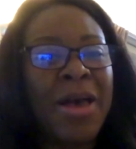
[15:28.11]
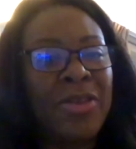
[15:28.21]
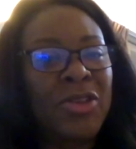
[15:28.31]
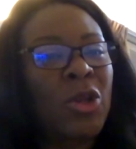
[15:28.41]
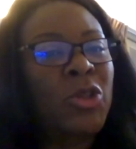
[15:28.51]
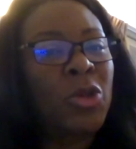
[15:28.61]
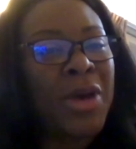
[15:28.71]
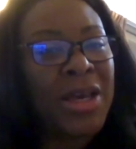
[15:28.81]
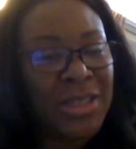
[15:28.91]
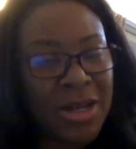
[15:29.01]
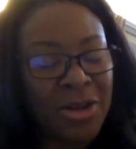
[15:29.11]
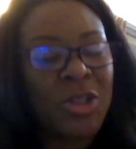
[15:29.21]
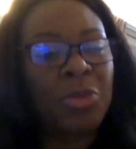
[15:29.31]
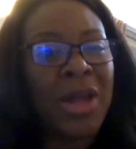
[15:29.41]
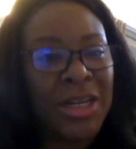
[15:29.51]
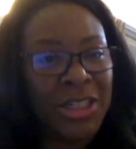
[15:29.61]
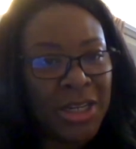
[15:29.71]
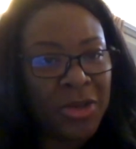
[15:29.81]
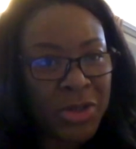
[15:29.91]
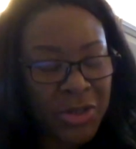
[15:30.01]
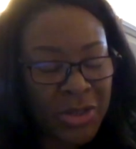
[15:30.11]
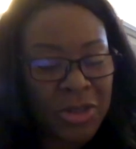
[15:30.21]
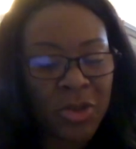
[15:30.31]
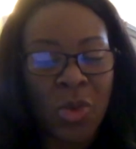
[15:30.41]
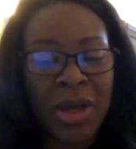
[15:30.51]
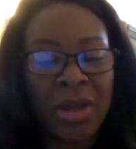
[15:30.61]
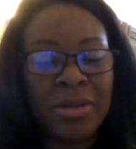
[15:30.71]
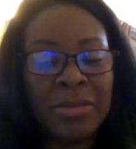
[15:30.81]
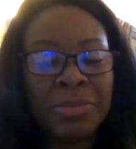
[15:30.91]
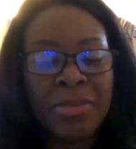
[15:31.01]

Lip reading: This also buys down your supply chain risk as well.